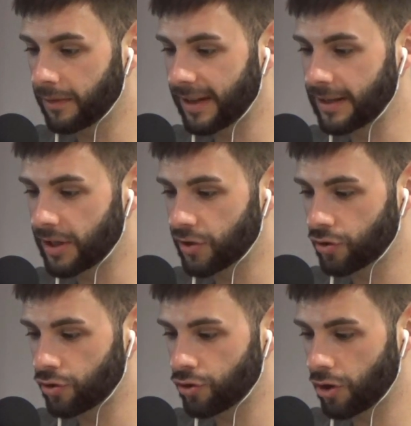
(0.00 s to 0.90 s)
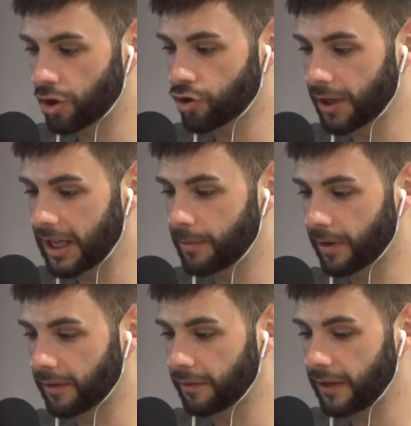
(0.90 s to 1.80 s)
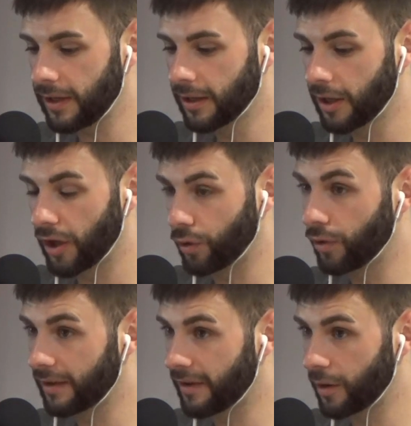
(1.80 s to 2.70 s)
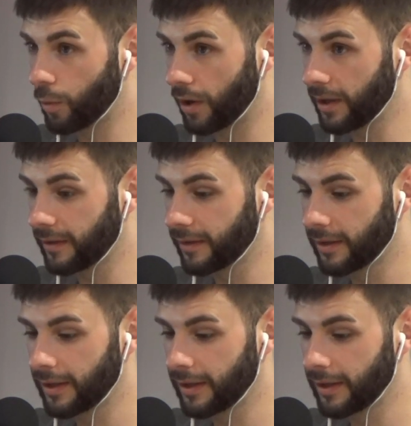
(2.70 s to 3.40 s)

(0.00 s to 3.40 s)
Sanchez is going to try keeping on the feet. It could get very wild.